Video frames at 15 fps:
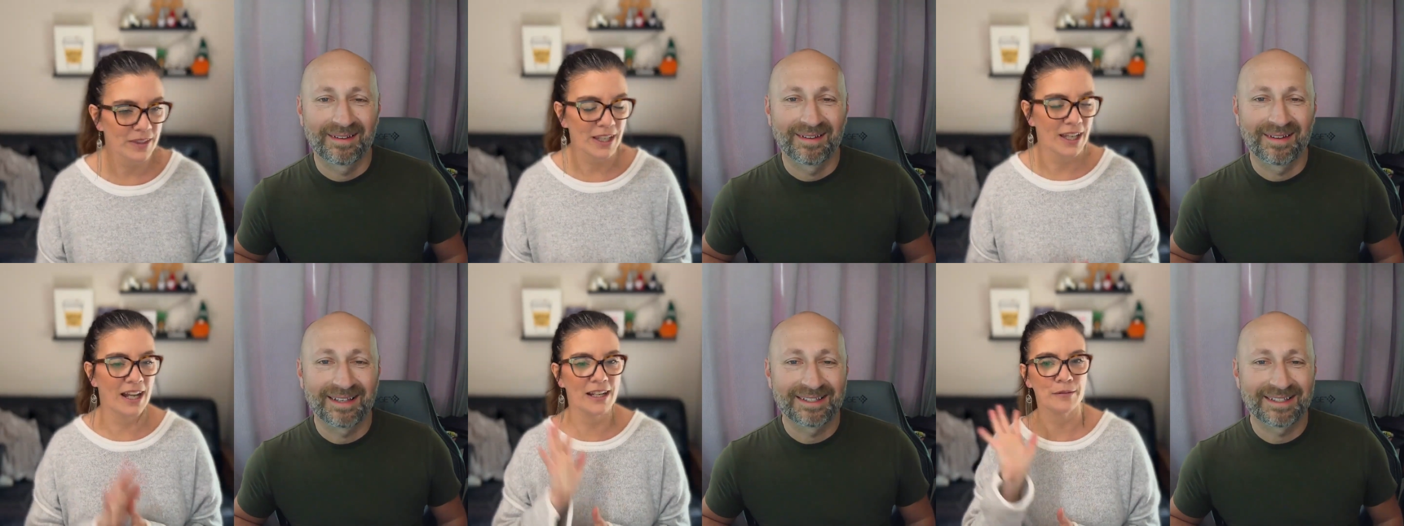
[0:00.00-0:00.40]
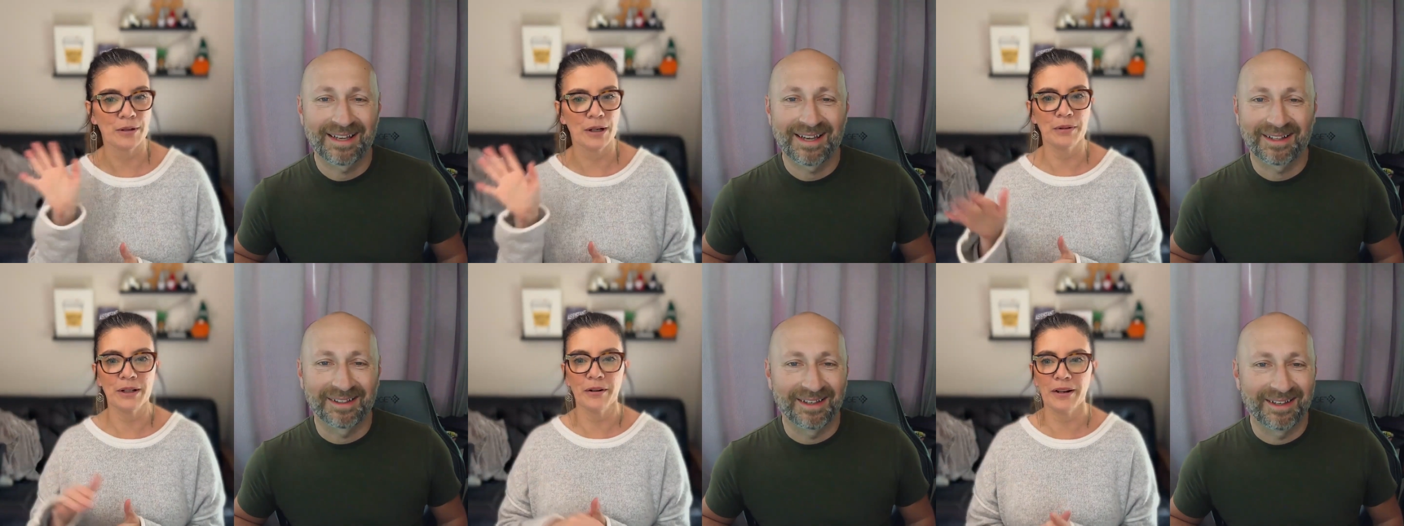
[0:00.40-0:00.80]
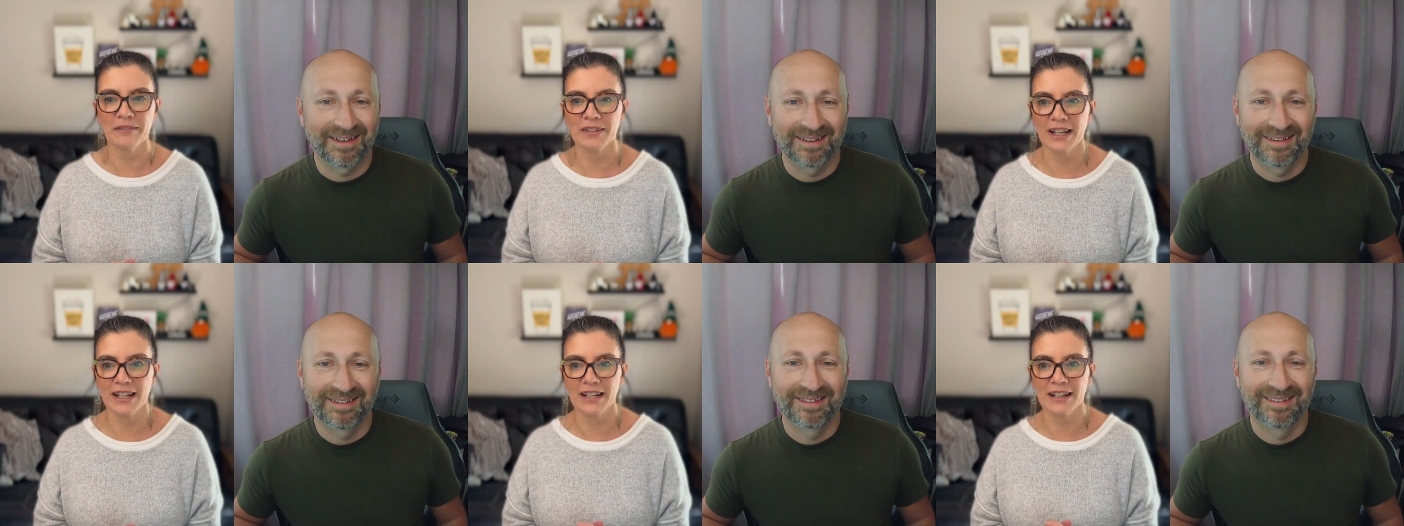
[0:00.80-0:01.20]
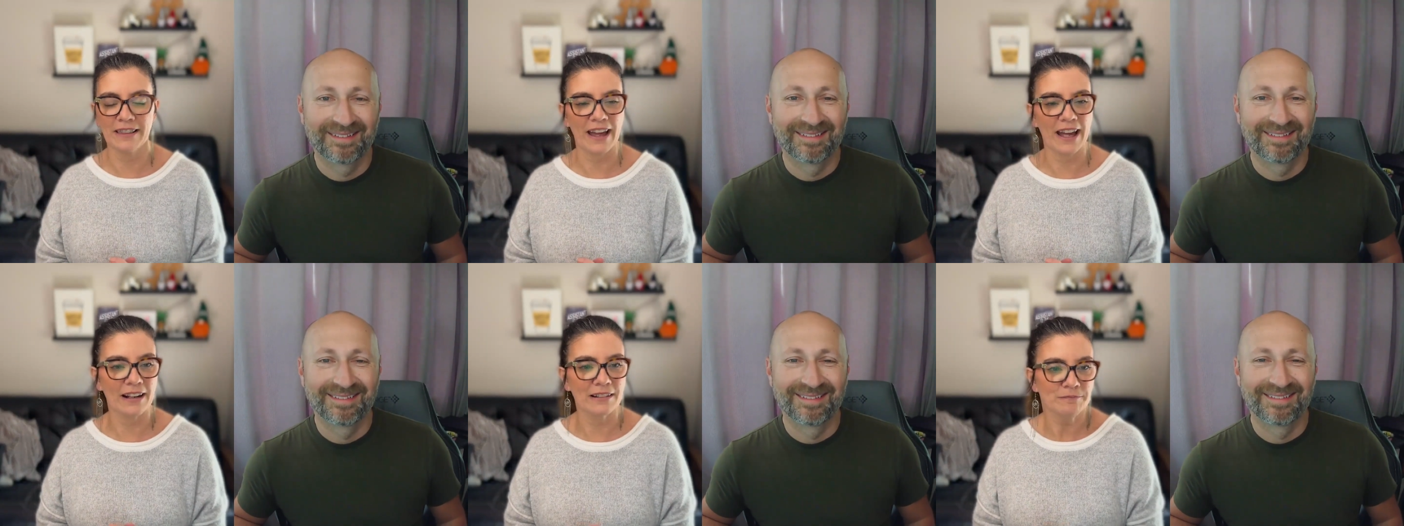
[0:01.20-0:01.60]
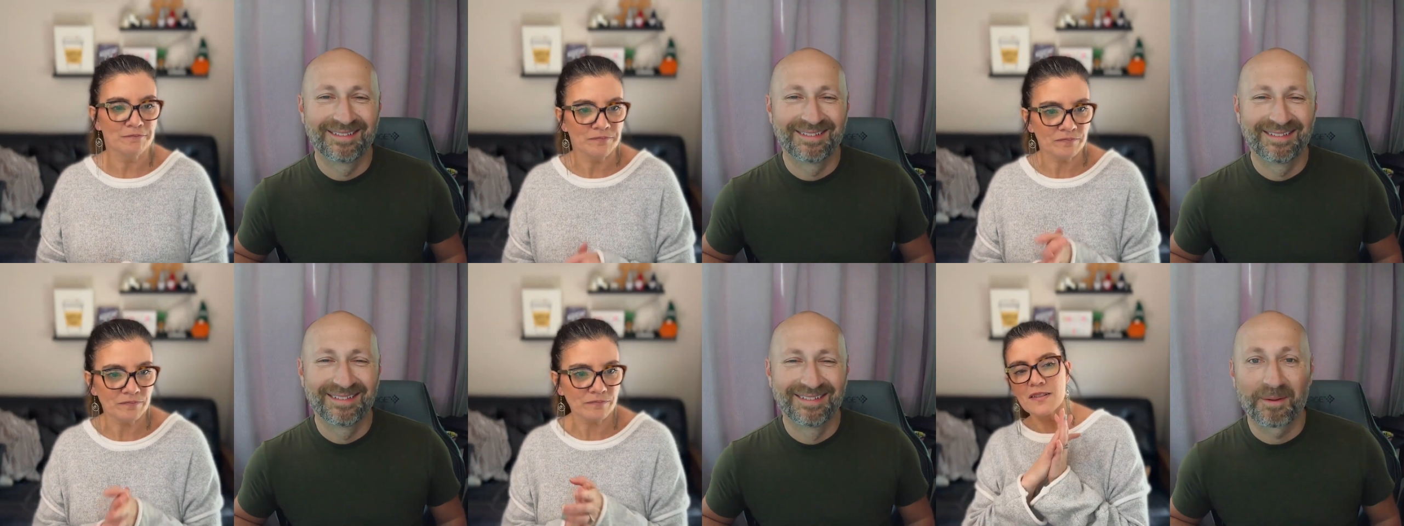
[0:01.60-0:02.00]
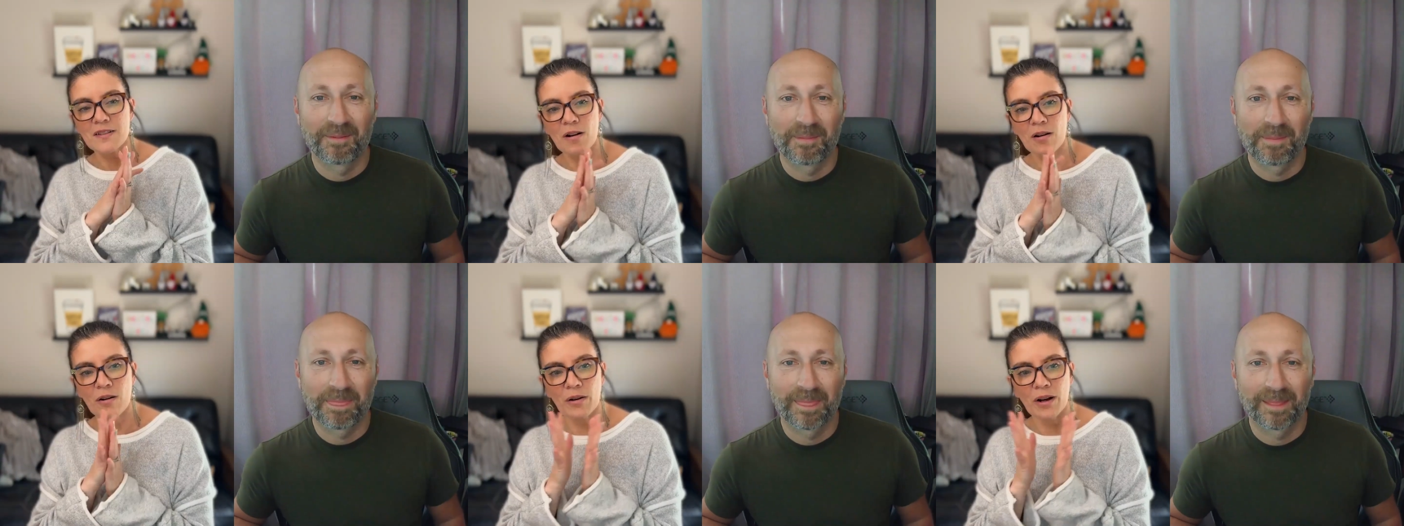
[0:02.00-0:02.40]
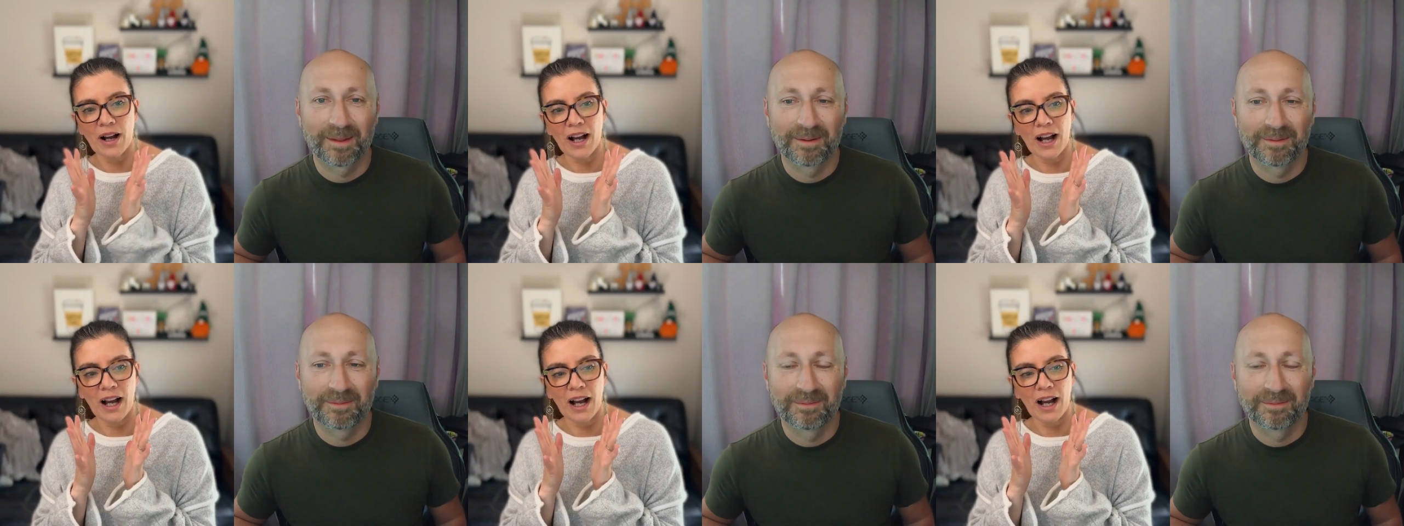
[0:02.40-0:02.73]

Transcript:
Speaker 1: Exactly. Anyway, we don't have to get into that. So